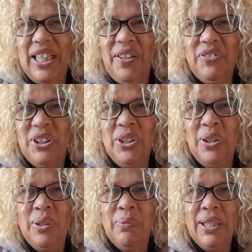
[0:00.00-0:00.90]

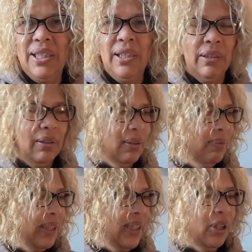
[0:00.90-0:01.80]
afternoon with your
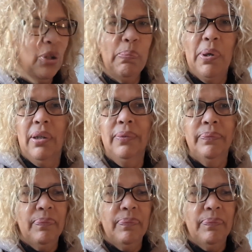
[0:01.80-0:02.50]
cuppa.